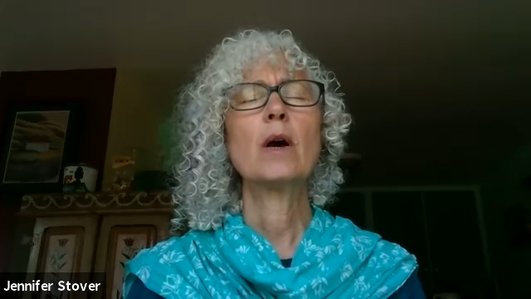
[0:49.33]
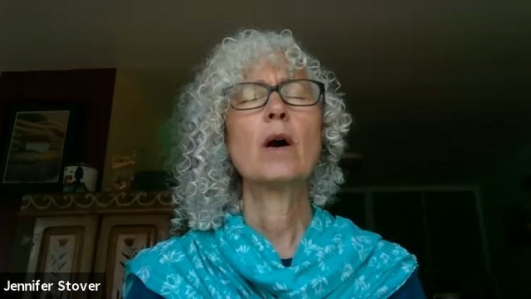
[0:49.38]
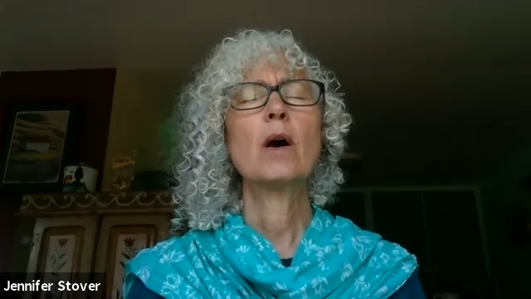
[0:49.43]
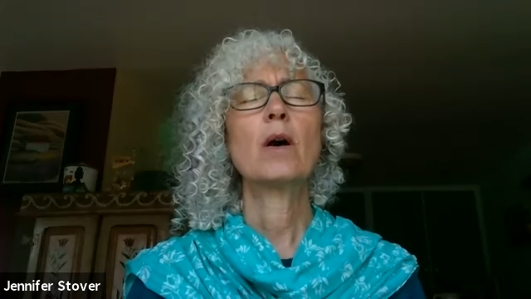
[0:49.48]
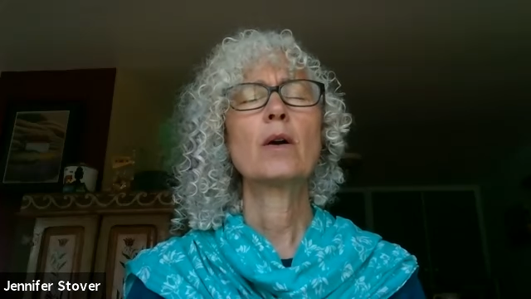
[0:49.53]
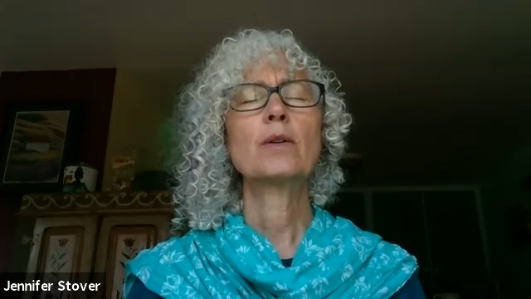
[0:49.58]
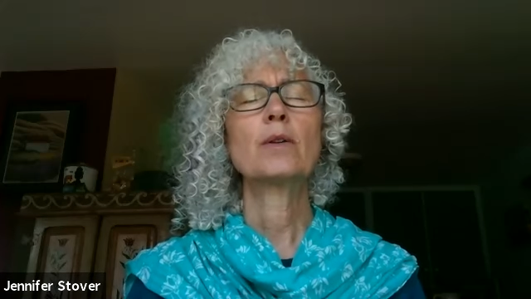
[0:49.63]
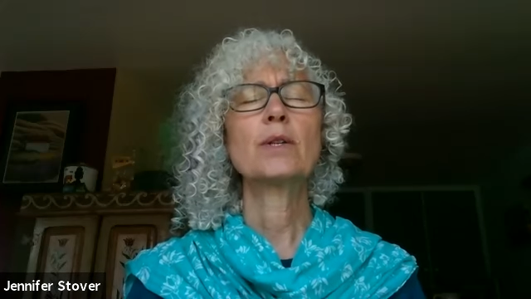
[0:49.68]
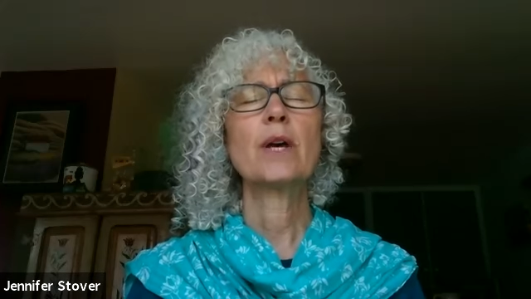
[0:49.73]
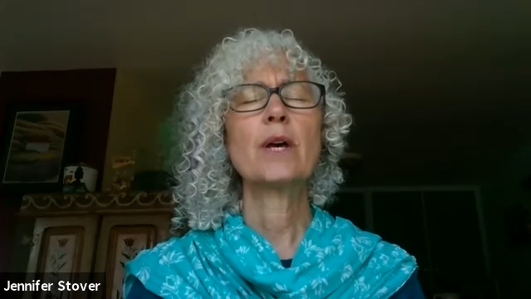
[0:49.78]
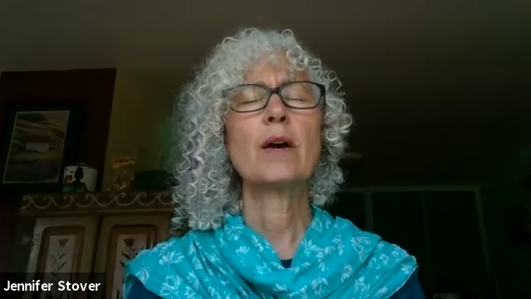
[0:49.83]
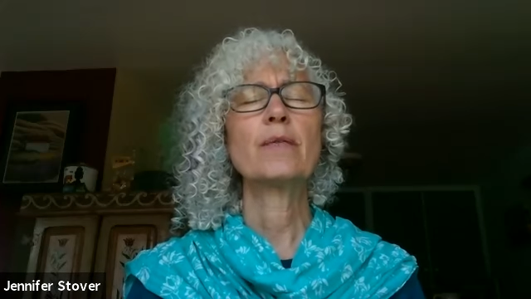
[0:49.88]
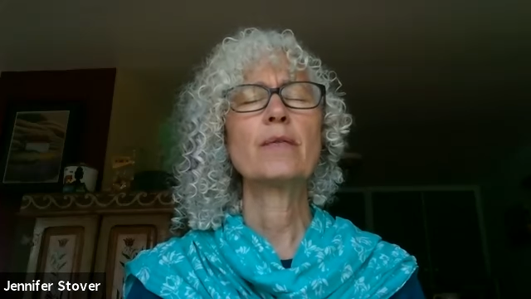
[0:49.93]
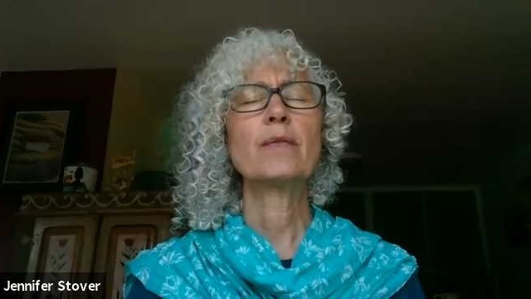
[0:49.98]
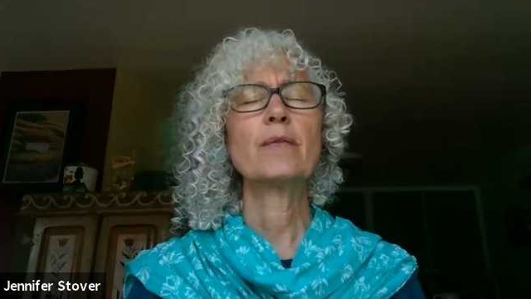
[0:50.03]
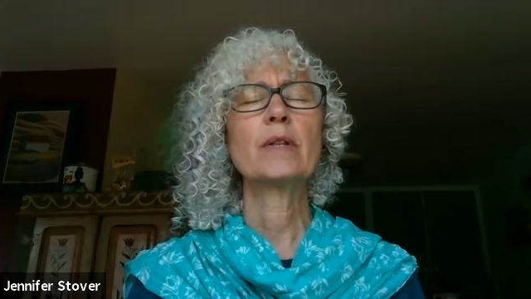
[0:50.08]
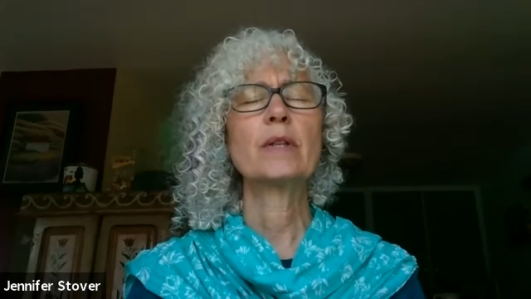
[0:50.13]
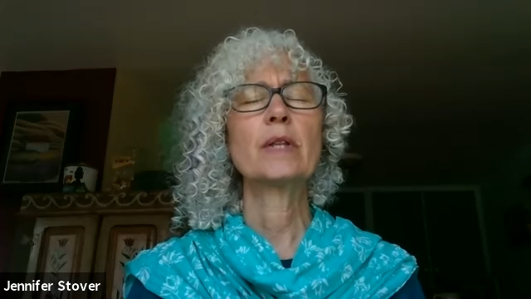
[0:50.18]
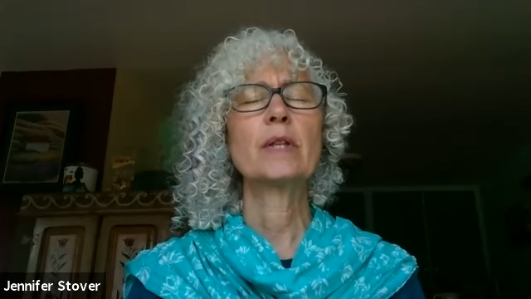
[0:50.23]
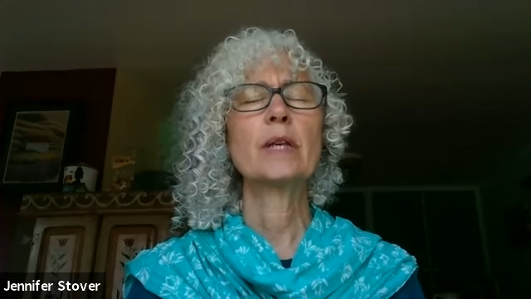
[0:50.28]
are
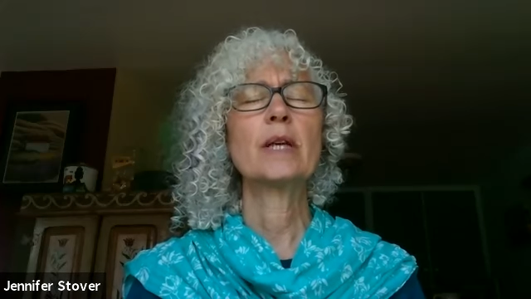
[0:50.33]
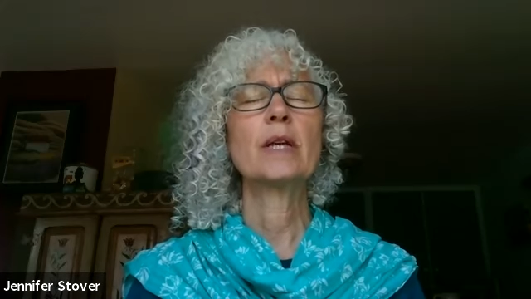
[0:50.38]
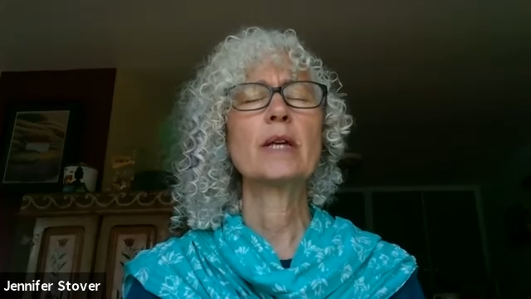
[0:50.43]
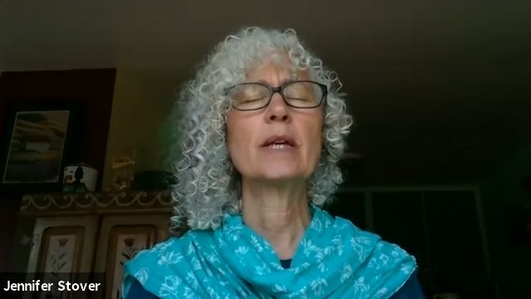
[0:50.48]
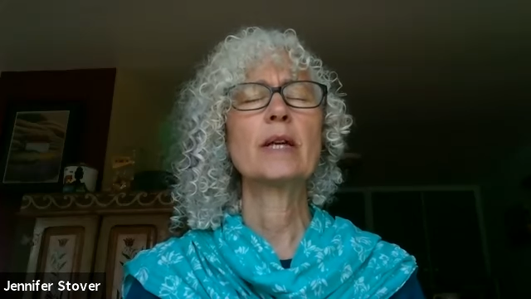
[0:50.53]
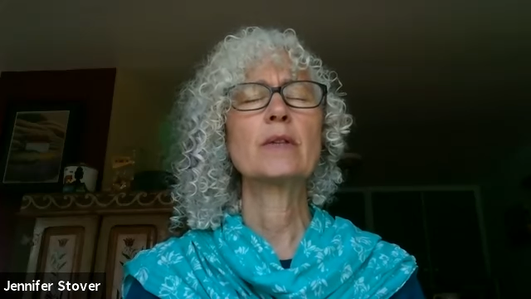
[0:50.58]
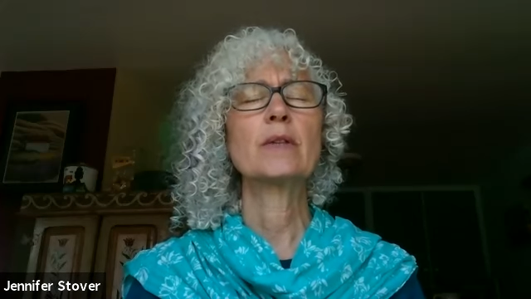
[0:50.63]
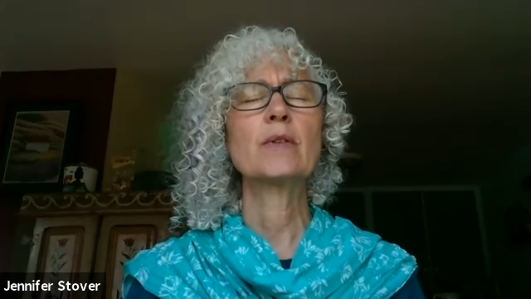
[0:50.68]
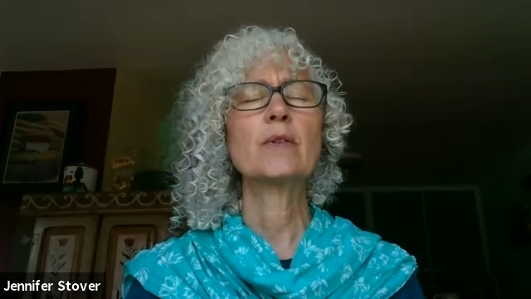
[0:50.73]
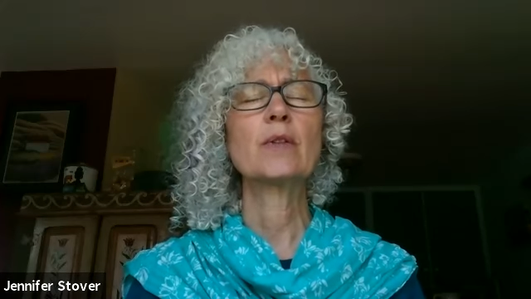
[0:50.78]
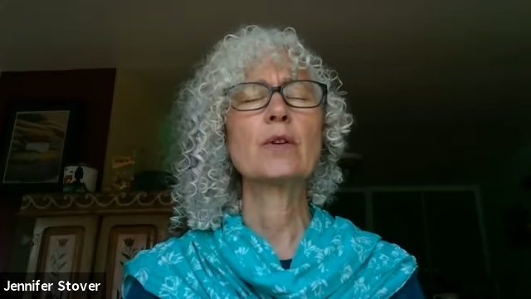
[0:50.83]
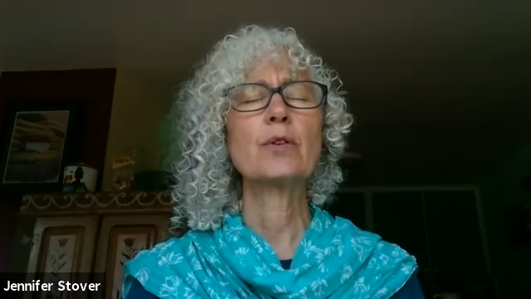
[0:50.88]
definitely against the